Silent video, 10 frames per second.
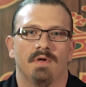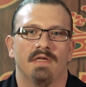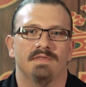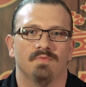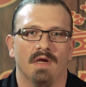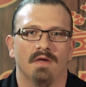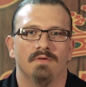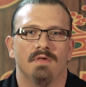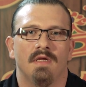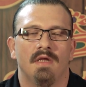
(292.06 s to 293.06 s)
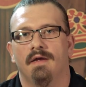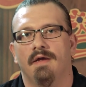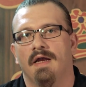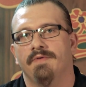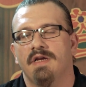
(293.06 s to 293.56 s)
brands around.
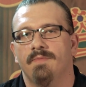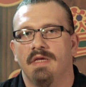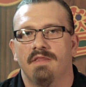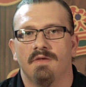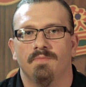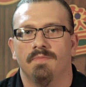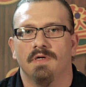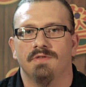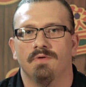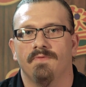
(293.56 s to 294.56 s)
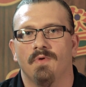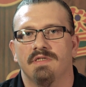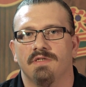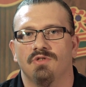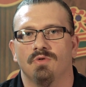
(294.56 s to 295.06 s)
I recommend the Arturo
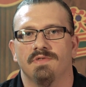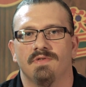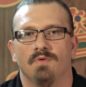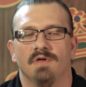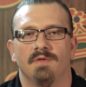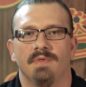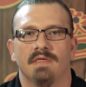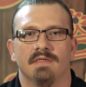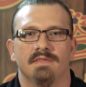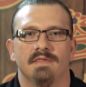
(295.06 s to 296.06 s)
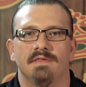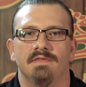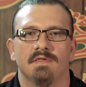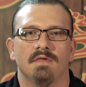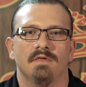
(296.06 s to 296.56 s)
Fuente short story because it
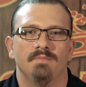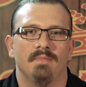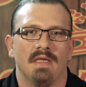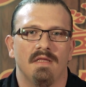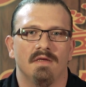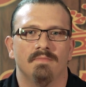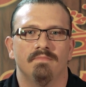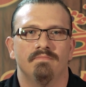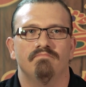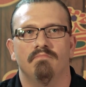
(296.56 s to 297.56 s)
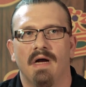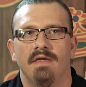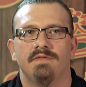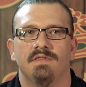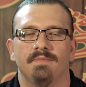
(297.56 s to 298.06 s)
is a good
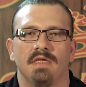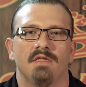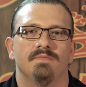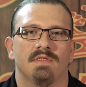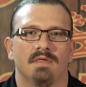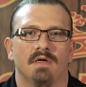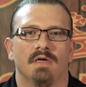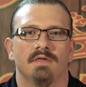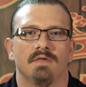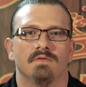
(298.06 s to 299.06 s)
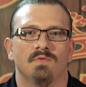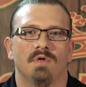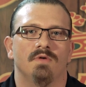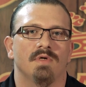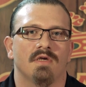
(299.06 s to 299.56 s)
mild to medium cigar. It goes
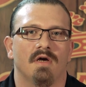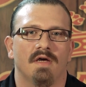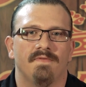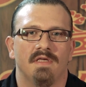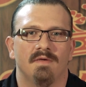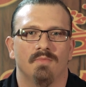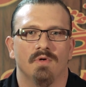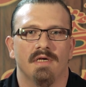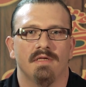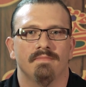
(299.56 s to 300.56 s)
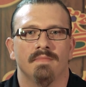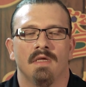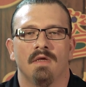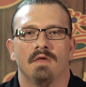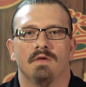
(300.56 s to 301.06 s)
well with coffee in the morning,
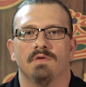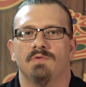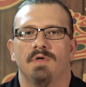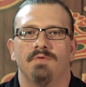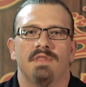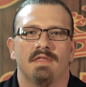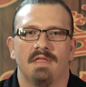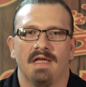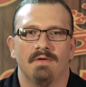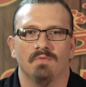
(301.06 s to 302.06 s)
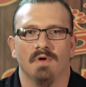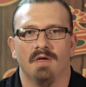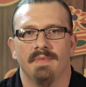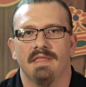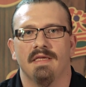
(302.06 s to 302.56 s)
goes well with a light
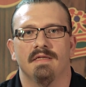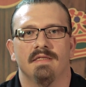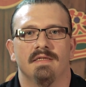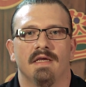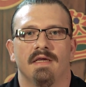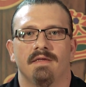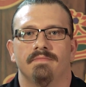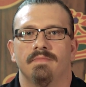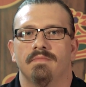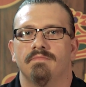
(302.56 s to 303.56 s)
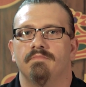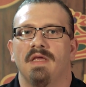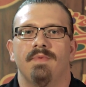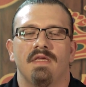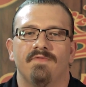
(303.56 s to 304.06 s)
rum at the end of the night,
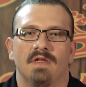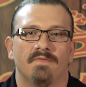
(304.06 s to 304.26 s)
maybe even